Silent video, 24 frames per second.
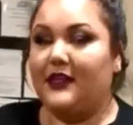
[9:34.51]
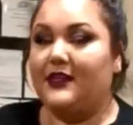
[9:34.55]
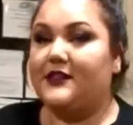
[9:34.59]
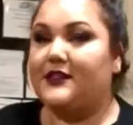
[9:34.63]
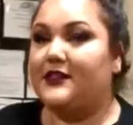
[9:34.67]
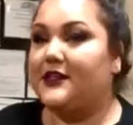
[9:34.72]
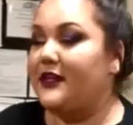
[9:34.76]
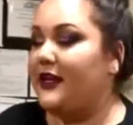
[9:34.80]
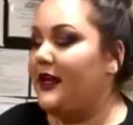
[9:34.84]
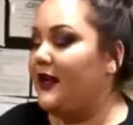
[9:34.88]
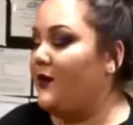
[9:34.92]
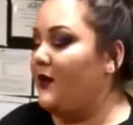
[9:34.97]

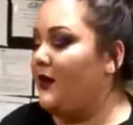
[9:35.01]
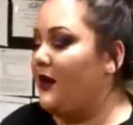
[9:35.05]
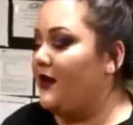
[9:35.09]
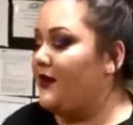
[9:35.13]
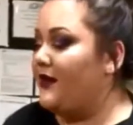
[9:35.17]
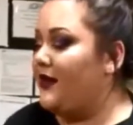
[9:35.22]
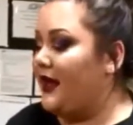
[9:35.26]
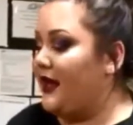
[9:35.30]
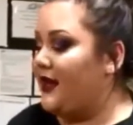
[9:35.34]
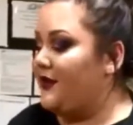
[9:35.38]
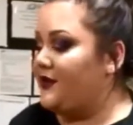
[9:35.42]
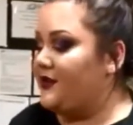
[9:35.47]
So now on
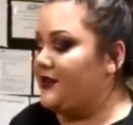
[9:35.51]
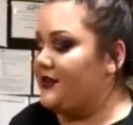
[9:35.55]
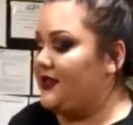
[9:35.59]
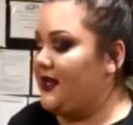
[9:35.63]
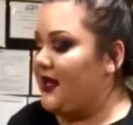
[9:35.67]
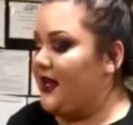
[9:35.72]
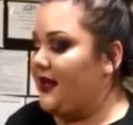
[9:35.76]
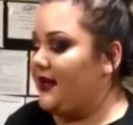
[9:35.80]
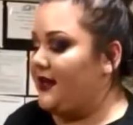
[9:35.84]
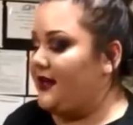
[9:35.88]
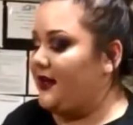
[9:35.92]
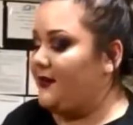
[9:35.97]
the other
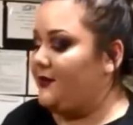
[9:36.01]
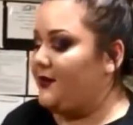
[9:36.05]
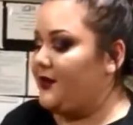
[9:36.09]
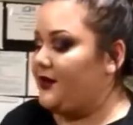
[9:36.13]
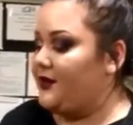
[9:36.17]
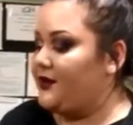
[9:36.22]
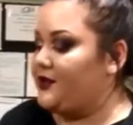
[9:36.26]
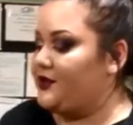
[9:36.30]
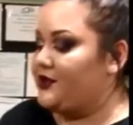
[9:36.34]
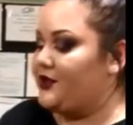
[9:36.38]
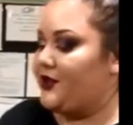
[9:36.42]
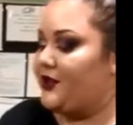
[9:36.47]
side, I'm
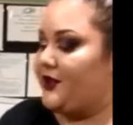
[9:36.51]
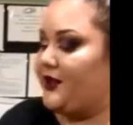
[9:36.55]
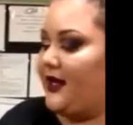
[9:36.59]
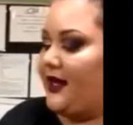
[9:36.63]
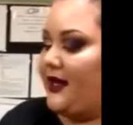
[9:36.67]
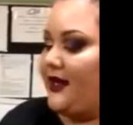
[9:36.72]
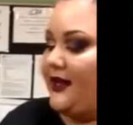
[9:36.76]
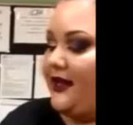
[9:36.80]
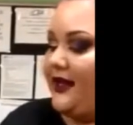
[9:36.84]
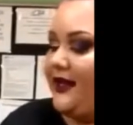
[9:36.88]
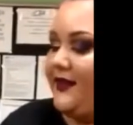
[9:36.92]
going to show you how to